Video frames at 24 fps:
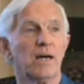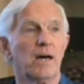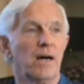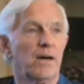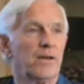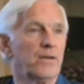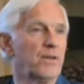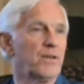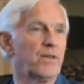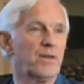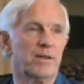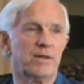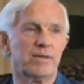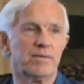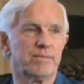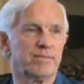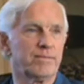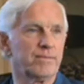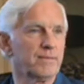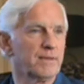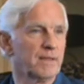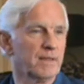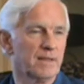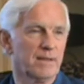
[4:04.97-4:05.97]
other
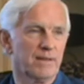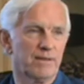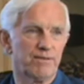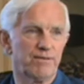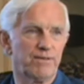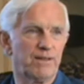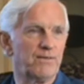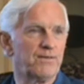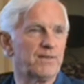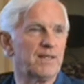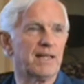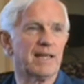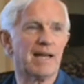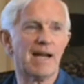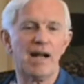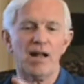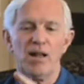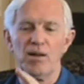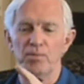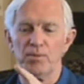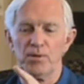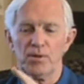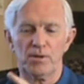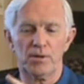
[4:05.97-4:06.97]
than 50
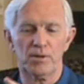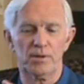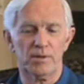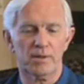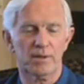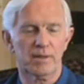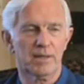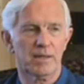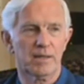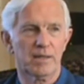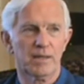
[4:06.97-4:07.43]
caliber,